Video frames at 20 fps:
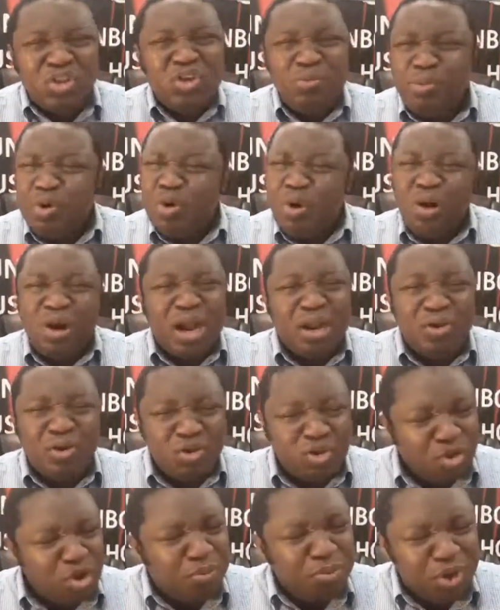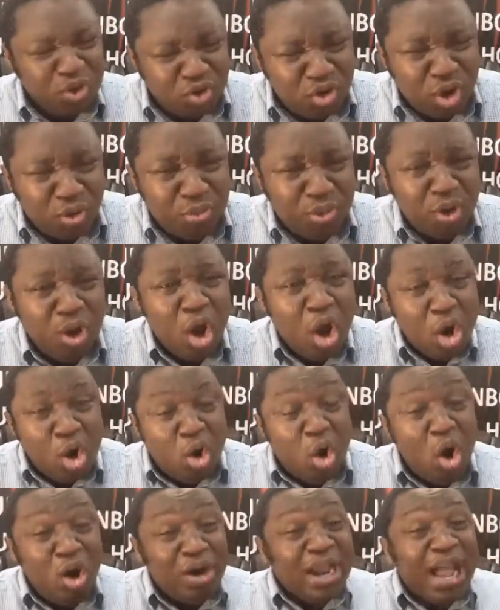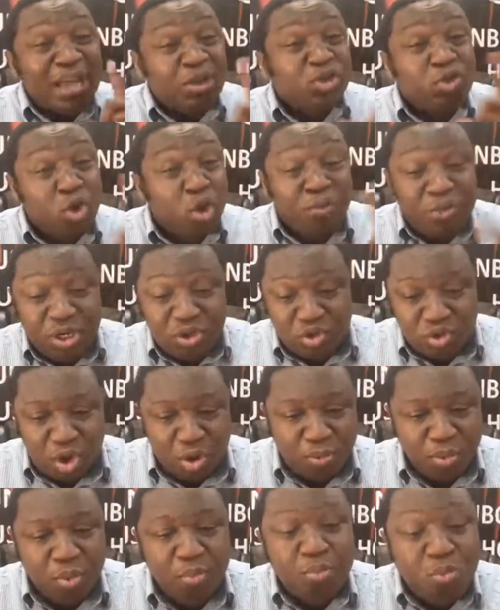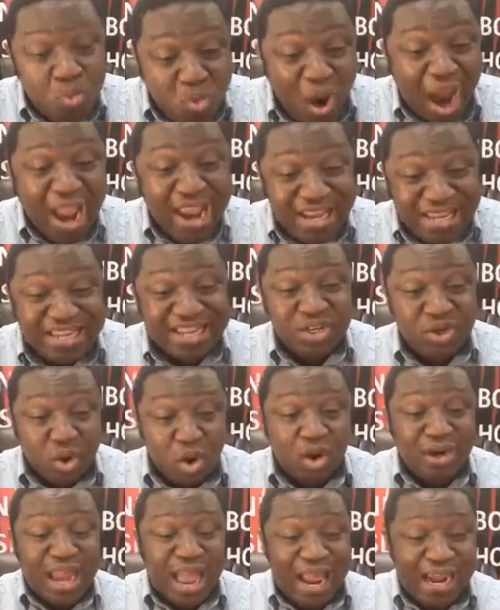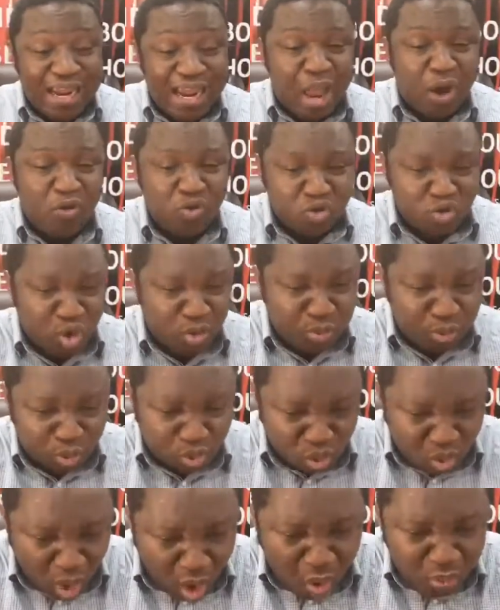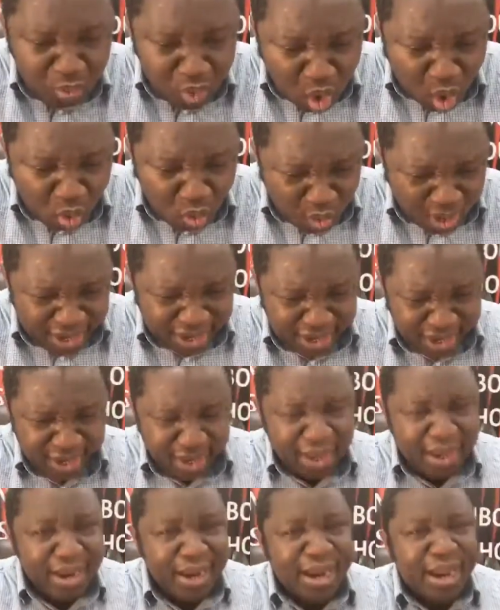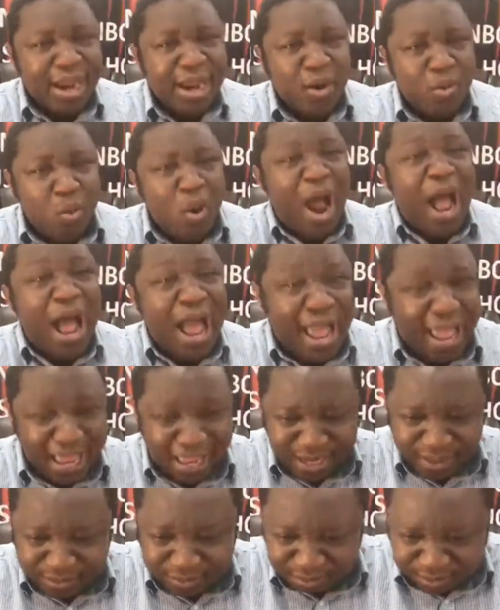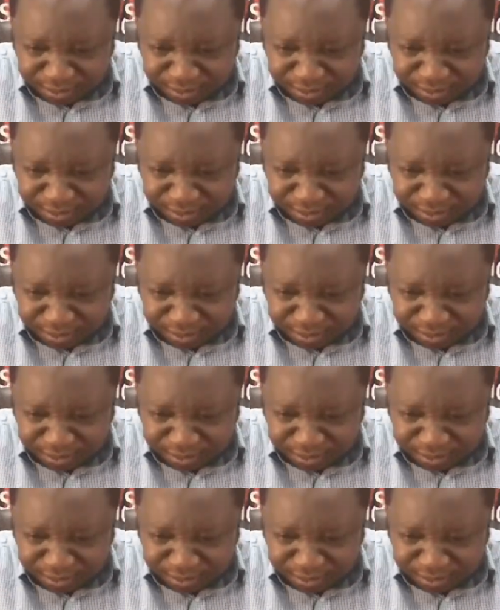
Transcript: Does it mean God cannot stop the trouble? God can stop the trouble. Why did God allow trouble to come your way? Why?